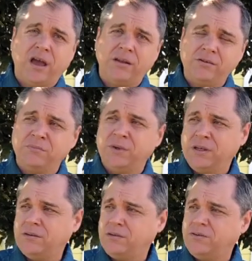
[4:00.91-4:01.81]
had to
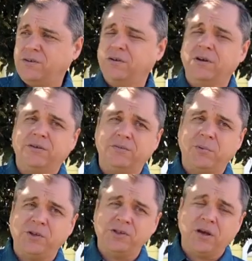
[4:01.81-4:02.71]
make serious
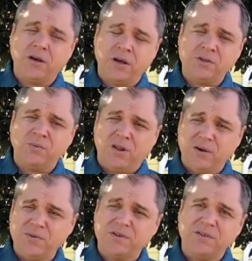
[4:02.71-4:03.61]
budget cuts while
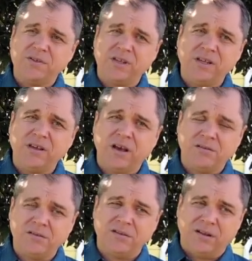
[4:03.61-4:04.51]
I was on city
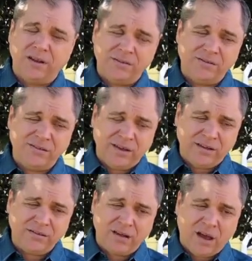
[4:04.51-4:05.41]
council,
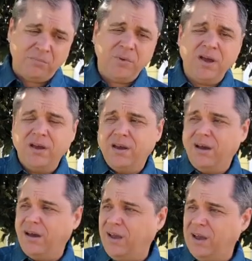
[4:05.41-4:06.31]
and I'm,
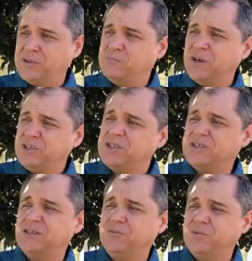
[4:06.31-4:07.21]
as much
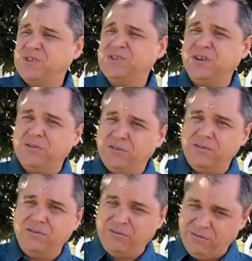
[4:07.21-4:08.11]
as it was
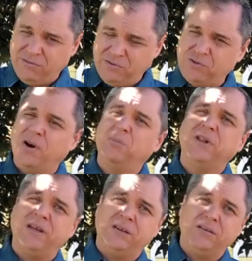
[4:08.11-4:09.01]

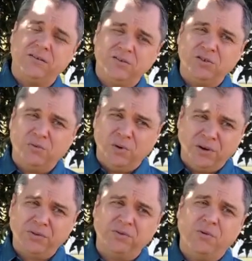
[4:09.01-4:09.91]
troubling to
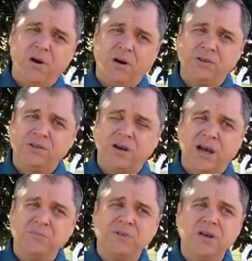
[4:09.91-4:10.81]
work through hard
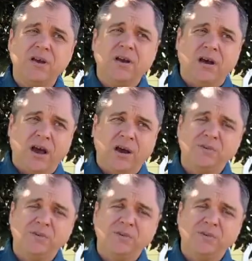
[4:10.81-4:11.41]
times, I